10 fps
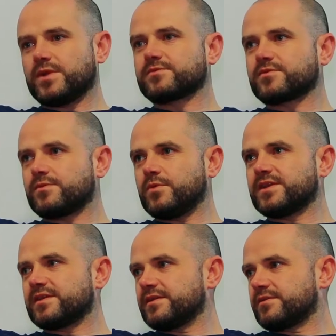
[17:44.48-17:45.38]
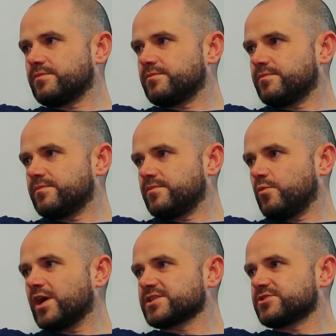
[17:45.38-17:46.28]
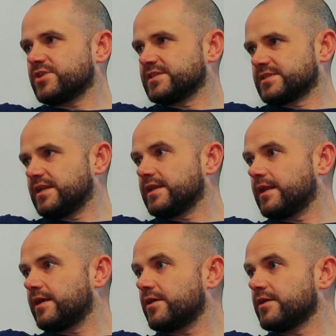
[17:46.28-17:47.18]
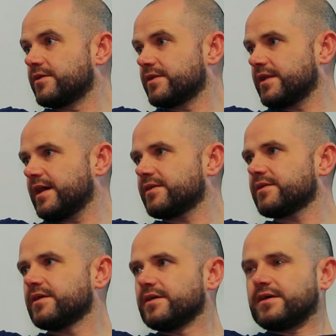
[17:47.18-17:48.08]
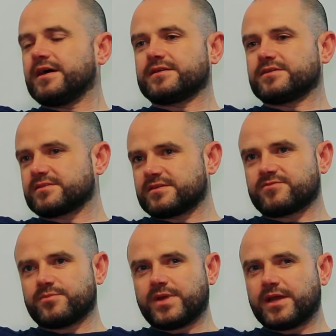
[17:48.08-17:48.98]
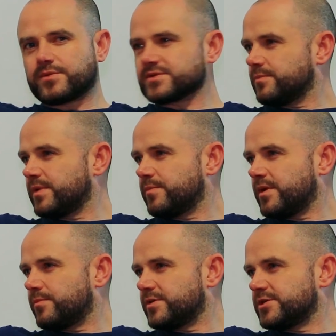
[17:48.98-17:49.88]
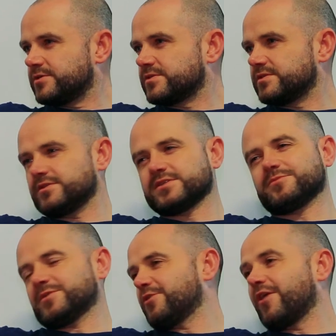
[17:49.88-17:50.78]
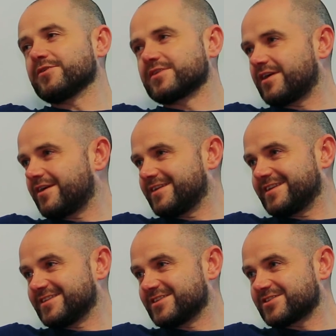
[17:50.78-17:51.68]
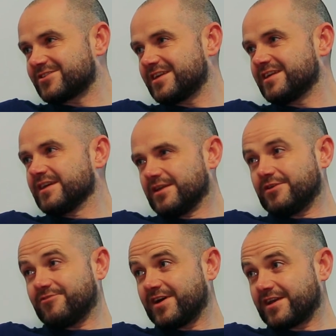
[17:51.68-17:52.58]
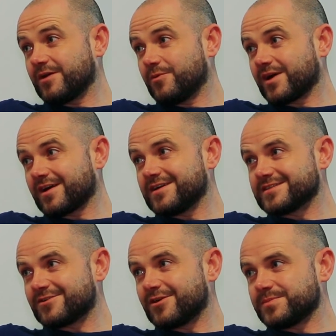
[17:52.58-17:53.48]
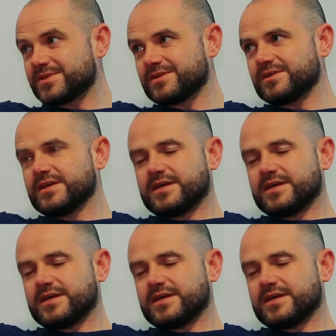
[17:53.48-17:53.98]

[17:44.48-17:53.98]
we we tend to watch trends a little earlier than that. Uh, you can see it from papers that people are producing. You see when you're out there in industry, you find out what guys are up to.